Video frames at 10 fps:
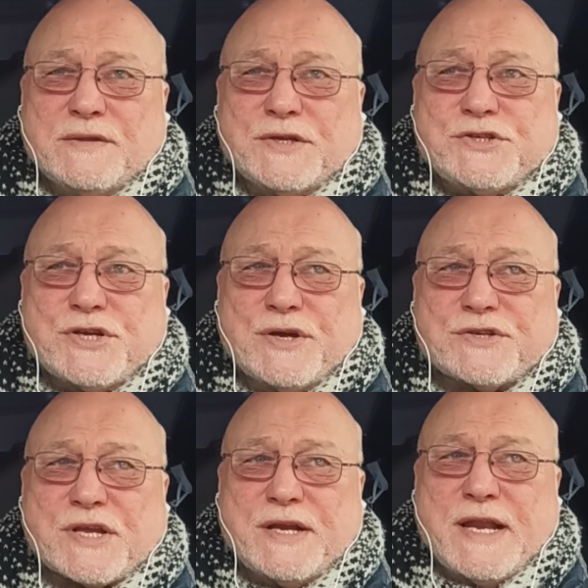The
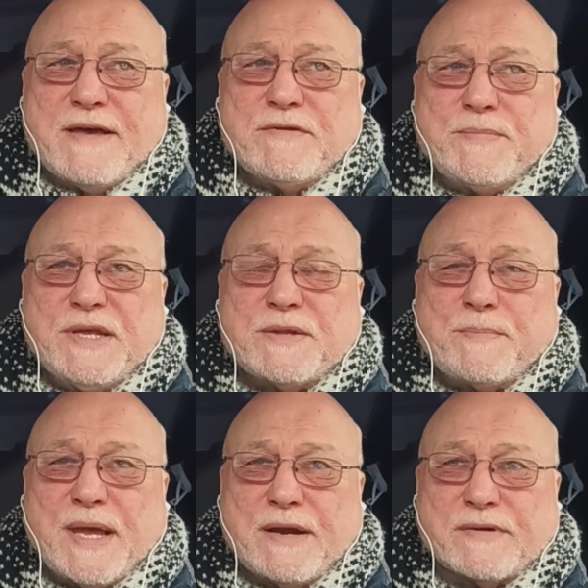church can never be the
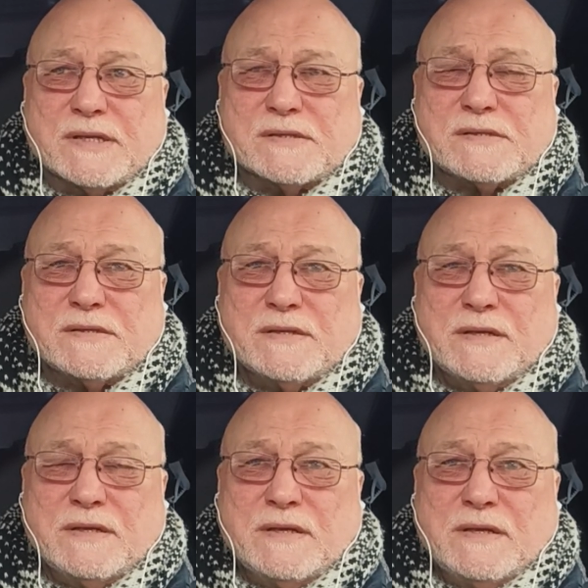parent
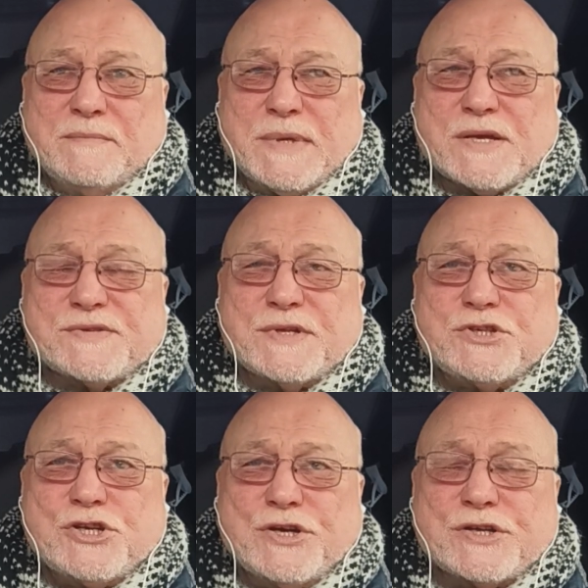because the
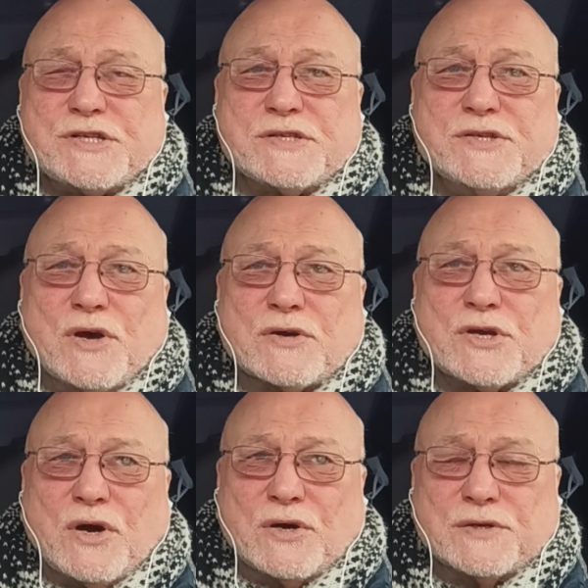church is not
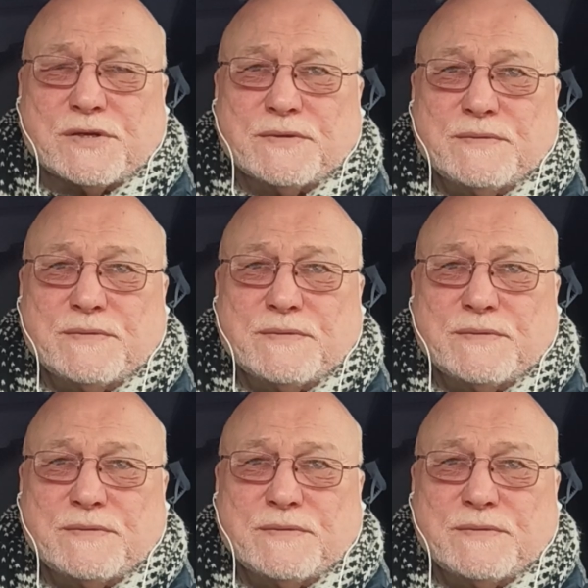God.